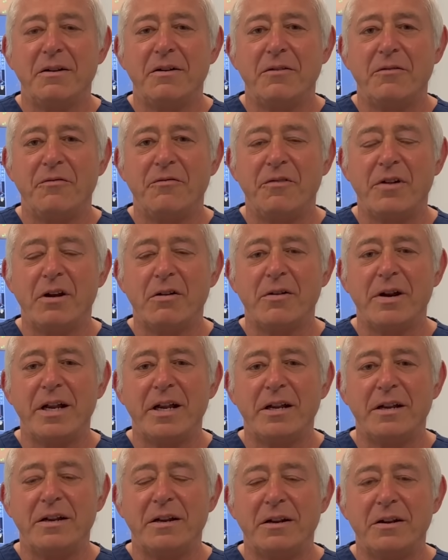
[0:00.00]

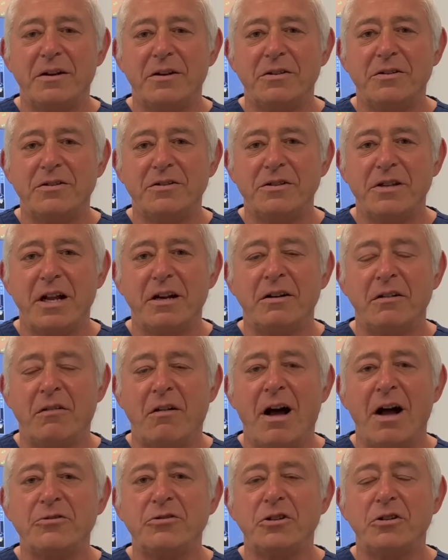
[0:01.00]
very
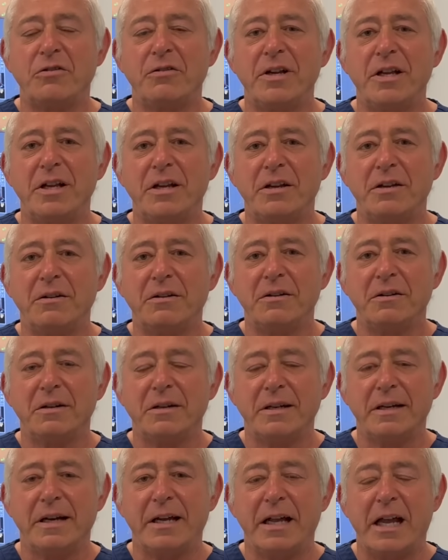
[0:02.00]
technologically
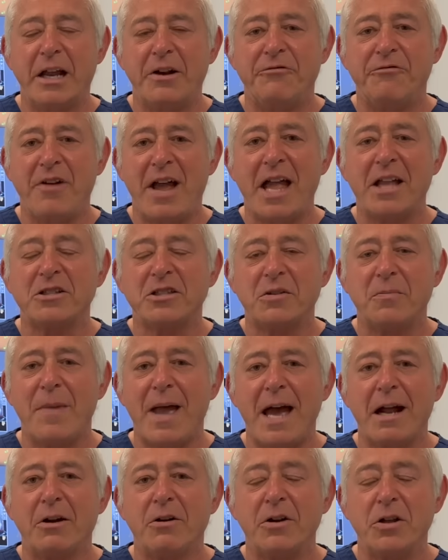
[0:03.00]
uh, advanced
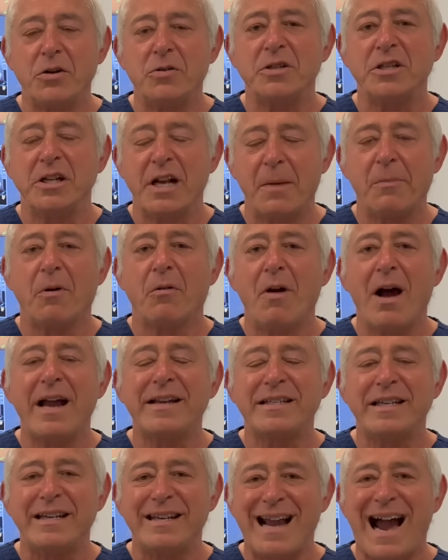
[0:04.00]
manner using MRI
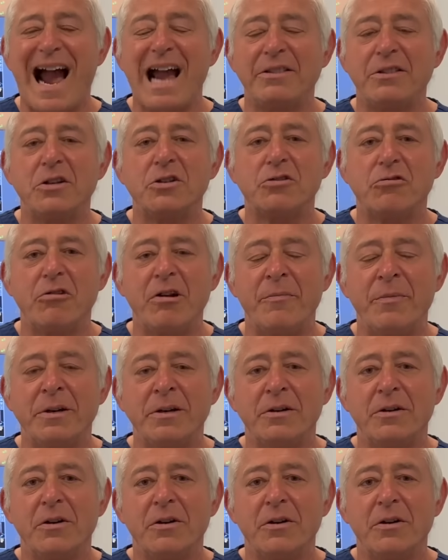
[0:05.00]
to guide the treatment,